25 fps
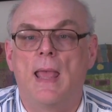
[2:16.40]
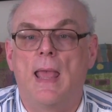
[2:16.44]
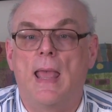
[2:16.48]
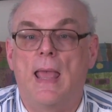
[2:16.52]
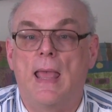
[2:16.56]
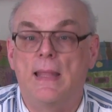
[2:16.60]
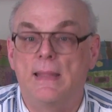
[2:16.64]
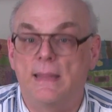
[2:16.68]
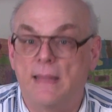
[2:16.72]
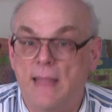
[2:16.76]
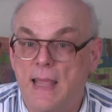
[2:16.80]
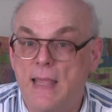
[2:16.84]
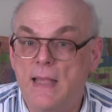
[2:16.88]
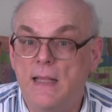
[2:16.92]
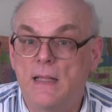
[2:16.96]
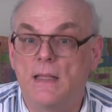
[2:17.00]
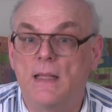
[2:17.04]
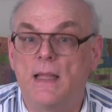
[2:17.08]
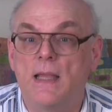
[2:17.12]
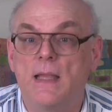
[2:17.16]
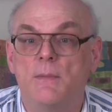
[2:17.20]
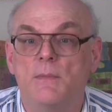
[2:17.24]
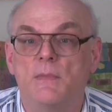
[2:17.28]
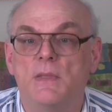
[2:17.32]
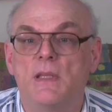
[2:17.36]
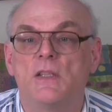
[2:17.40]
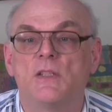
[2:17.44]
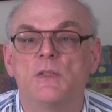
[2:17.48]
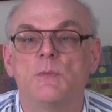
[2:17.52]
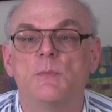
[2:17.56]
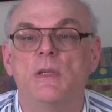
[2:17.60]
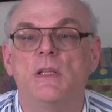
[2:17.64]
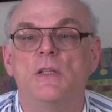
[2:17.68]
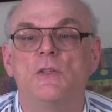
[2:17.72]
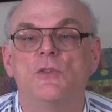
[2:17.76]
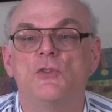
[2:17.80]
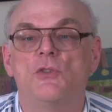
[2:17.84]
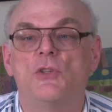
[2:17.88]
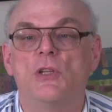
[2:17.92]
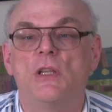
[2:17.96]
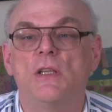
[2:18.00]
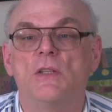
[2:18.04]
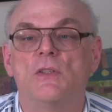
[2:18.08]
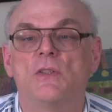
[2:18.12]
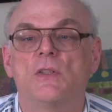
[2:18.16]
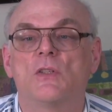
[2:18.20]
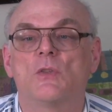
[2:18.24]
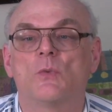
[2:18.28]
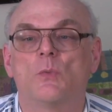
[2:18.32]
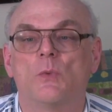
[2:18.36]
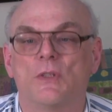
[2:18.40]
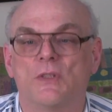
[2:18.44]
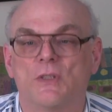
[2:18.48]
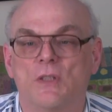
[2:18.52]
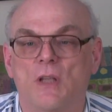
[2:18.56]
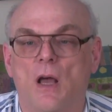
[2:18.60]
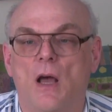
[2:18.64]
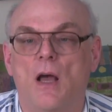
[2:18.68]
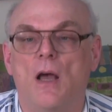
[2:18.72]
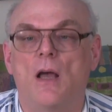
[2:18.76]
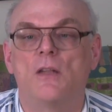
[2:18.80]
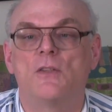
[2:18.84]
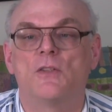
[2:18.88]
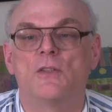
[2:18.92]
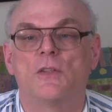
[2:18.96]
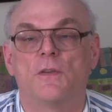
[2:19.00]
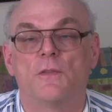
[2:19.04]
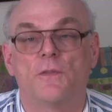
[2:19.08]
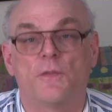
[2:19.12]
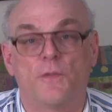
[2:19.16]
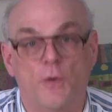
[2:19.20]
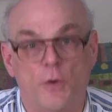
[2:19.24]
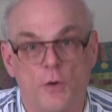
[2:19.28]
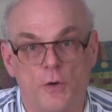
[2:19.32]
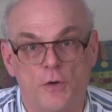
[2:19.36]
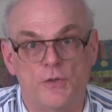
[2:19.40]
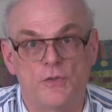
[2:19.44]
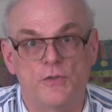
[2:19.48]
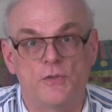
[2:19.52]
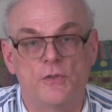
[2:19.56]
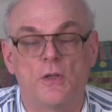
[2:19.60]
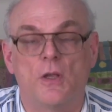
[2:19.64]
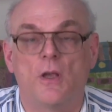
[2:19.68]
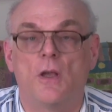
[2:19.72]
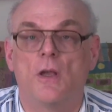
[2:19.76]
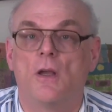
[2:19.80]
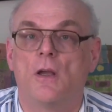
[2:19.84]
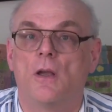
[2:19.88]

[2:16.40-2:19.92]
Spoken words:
And they claim this means Jesus was God's first